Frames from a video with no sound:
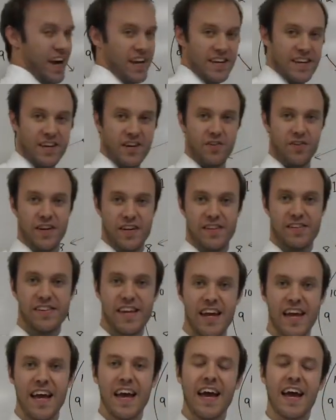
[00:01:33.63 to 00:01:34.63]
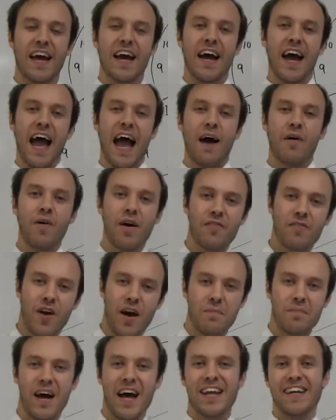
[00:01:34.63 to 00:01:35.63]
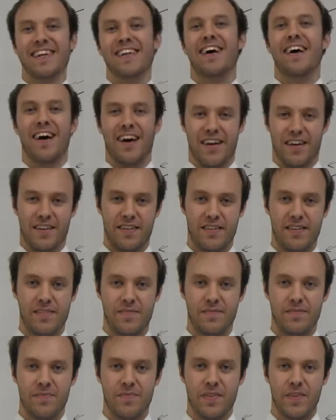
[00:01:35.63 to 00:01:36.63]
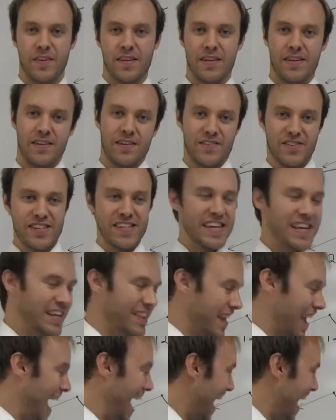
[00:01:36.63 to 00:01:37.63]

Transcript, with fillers: 90 degrees. However, I'm not done. You see, the